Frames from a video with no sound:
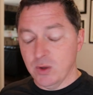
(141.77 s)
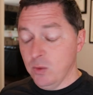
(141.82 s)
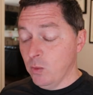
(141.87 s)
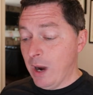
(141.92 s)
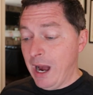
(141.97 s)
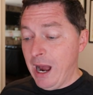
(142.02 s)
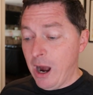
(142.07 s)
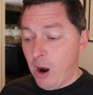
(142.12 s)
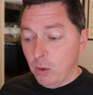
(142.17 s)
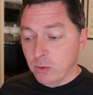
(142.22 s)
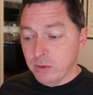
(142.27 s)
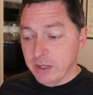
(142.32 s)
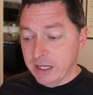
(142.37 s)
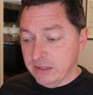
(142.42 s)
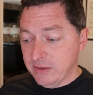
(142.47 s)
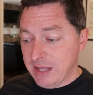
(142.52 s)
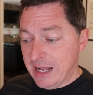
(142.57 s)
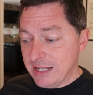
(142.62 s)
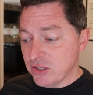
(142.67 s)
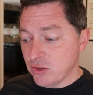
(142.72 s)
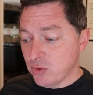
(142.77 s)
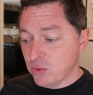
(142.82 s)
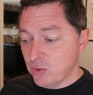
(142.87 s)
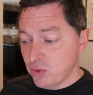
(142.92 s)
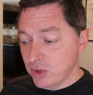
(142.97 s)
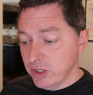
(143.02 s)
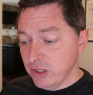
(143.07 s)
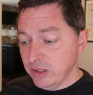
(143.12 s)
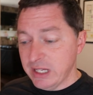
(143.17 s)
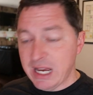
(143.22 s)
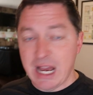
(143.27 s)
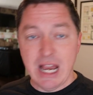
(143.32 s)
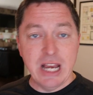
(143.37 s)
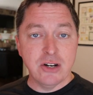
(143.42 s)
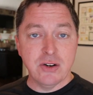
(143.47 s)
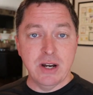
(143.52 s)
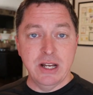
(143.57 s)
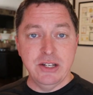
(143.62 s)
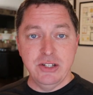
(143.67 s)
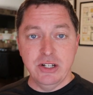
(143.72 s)
Wow, like that's a really high
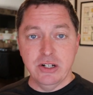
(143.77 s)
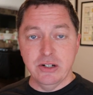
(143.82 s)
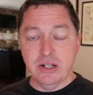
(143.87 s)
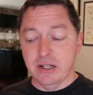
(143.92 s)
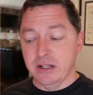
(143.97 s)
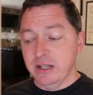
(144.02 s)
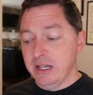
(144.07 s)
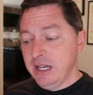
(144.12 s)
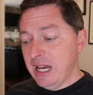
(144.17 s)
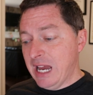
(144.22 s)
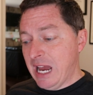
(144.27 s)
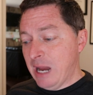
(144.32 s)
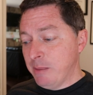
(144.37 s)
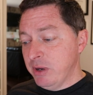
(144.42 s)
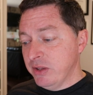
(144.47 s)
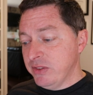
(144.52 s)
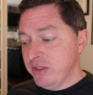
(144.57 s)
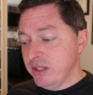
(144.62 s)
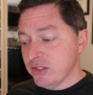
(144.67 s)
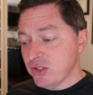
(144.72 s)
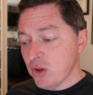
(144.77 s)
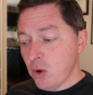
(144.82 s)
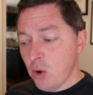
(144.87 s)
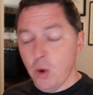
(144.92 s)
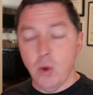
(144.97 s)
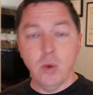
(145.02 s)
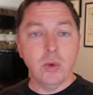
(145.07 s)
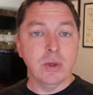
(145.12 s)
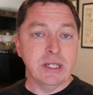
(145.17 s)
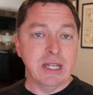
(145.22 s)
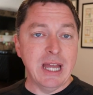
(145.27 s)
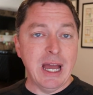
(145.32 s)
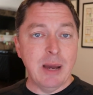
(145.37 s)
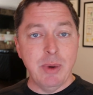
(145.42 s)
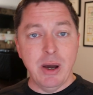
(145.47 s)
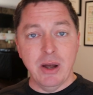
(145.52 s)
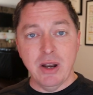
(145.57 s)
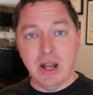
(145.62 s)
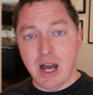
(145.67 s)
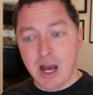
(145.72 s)
criteria. How about this? Holy. How
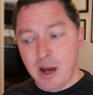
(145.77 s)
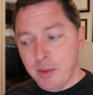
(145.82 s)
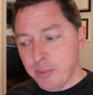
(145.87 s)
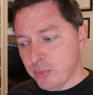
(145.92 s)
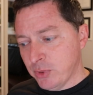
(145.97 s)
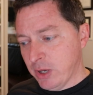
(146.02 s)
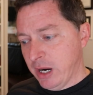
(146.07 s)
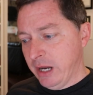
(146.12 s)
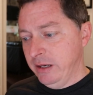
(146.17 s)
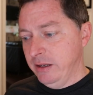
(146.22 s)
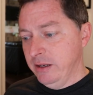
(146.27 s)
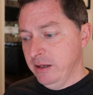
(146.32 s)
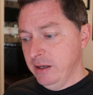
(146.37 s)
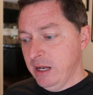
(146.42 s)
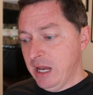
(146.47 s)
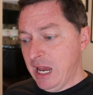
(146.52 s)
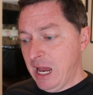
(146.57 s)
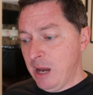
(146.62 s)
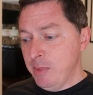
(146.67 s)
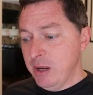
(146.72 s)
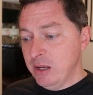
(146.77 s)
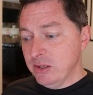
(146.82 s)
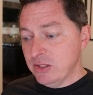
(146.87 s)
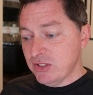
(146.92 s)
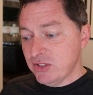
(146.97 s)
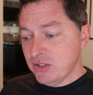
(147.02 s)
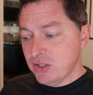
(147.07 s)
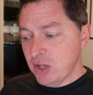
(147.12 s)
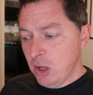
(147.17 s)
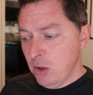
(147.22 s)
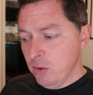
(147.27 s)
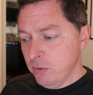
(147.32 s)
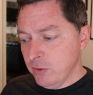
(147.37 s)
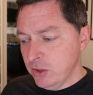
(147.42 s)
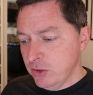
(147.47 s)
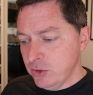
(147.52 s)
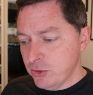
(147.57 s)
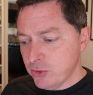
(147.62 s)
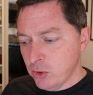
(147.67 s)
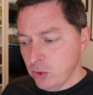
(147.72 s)
about upright? How about
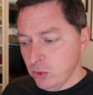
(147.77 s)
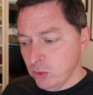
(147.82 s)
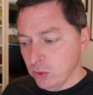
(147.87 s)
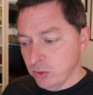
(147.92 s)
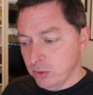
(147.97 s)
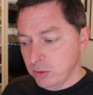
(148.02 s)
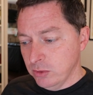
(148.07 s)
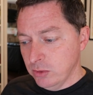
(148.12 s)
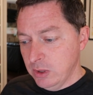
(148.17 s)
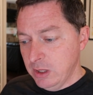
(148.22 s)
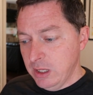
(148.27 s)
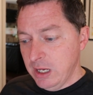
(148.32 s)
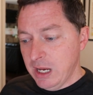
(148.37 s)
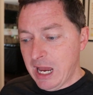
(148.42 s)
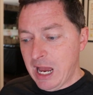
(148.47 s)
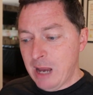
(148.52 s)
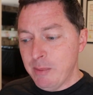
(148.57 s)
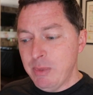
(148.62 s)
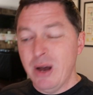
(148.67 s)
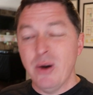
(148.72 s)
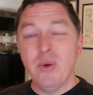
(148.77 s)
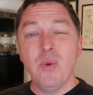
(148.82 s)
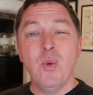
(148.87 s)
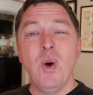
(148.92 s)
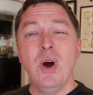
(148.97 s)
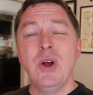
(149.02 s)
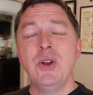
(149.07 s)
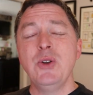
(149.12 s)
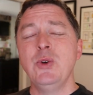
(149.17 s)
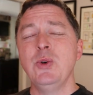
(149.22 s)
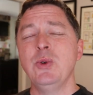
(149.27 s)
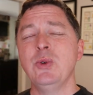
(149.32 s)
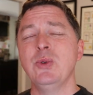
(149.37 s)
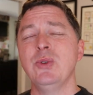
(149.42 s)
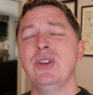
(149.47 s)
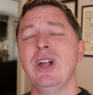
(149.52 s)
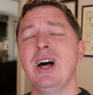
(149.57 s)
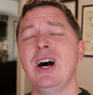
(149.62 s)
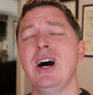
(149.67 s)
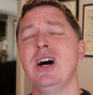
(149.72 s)
self-controlled? How about one who
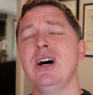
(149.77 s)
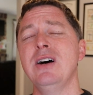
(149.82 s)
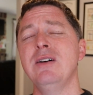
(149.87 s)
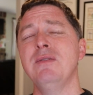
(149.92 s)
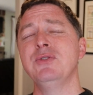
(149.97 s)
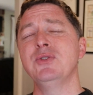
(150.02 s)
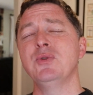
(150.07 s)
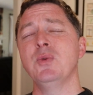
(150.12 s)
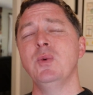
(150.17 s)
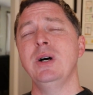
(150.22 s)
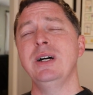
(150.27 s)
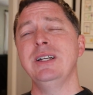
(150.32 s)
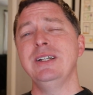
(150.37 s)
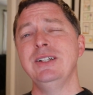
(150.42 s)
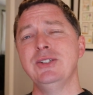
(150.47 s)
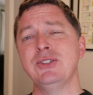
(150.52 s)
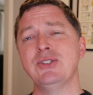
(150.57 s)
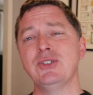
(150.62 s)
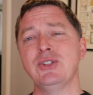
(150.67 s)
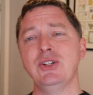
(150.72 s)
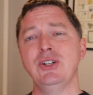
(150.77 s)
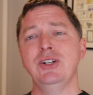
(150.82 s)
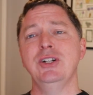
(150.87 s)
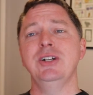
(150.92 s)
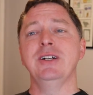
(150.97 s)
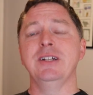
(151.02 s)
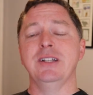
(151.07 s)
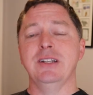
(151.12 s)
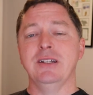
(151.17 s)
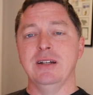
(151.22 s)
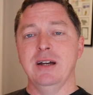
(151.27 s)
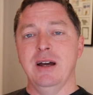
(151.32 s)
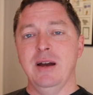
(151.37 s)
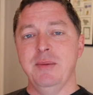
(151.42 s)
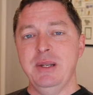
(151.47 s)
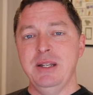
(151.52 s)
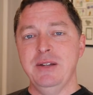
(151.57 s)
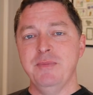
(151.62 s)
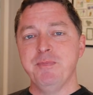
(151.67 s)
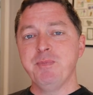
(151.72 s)
loves what is good? I
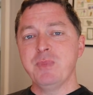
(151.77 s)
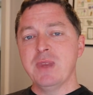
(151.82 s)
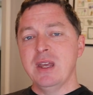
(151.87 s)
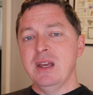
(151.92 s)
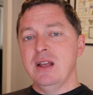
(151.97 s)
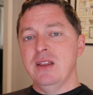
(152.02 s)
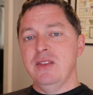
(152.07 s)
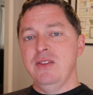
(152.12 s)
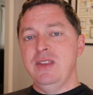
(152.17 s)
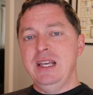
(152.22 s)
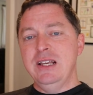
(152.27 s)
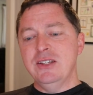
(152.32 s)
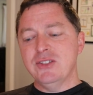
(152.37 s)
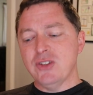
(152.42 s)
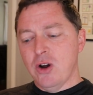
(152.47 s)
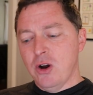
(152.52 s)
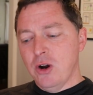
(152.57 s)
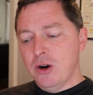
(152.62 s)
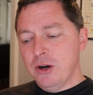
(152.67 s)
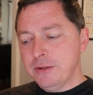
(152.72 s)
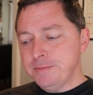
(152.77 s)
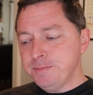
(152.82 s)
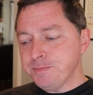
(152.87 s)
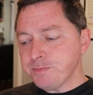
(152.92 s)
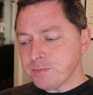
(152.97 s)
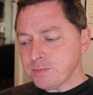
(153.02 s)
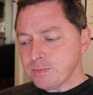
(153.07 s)
mean, these are